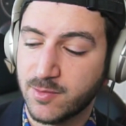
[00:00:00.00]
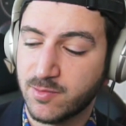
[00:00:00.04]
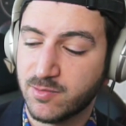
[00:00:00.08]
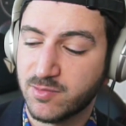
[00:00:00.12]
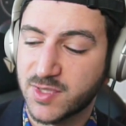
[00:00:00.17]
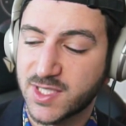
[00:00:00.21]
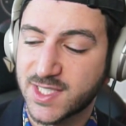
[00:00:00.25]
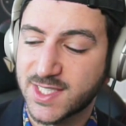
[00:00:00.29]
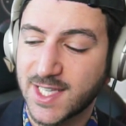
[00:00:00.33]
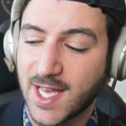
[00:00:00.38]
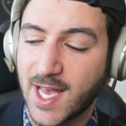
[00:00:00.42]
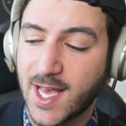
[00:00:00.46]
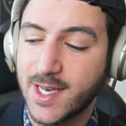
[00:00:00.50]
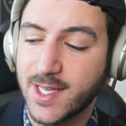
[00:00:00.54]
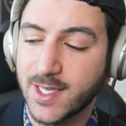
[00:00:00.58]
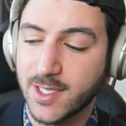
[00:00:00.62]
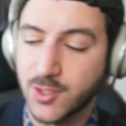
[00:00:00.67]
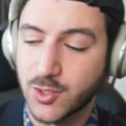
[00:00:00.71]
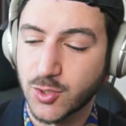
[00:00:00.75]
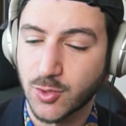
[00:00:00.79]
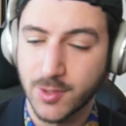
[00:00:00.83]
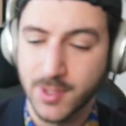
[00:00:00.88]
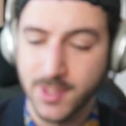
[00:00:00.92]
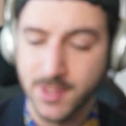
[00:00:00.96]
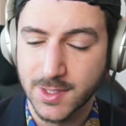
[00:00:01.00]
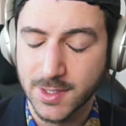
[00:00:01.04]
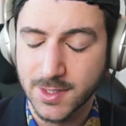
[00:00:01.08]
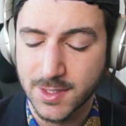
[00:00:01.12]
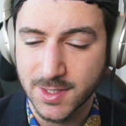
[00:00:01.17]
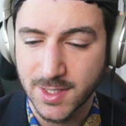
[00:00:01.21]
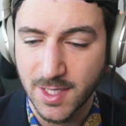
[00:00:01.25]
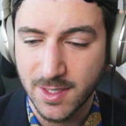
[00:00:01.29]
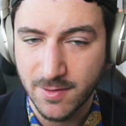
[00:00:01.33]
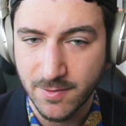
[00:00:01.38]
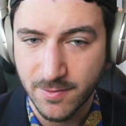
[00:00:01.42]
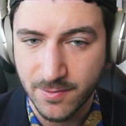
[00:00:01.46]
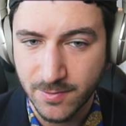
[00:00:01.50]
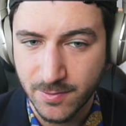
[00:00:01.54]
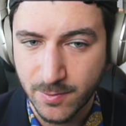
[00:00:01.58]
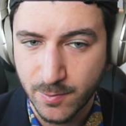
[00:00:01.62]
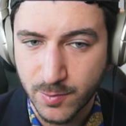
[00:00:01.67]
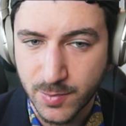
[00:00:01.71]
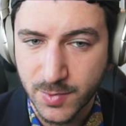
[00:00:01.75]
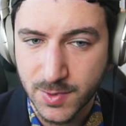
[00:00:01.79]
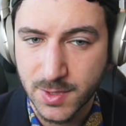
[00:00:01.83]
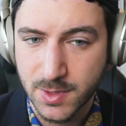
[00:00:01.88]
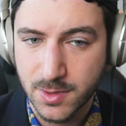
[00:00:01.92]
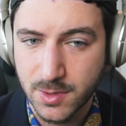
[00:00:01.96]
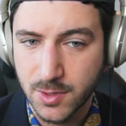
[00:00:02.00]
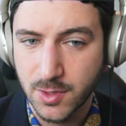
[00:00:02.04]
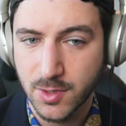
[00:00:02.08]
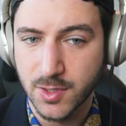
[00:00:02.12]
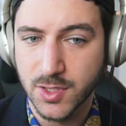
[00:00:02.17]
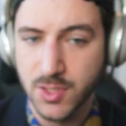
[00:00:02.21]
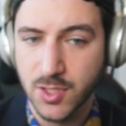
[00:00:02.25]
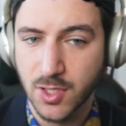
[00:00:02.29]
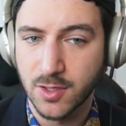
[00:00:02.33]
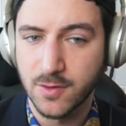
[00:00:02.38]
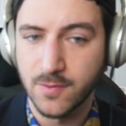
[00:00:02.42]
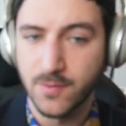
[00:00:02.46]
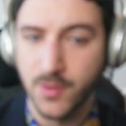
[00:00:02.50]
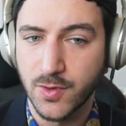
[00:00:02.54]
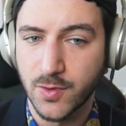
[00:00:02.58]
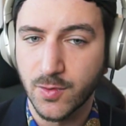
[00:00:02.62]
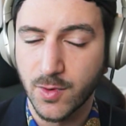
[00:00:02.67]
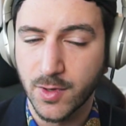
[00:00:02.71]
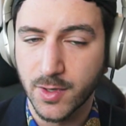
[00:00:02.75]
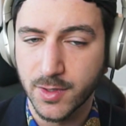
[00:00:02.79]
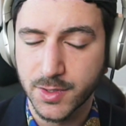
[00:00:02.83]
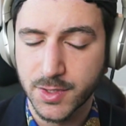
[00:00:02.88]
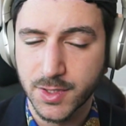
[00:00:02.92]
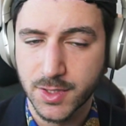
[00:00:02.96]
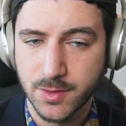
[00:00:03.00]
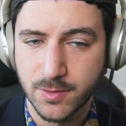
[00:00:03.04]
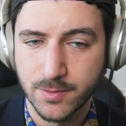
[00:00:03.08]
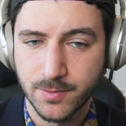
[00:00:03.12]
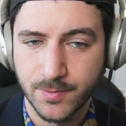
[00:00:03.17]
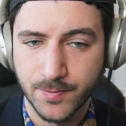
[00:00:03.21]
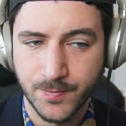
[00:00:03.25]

styling choices, they've took a turn for the worse.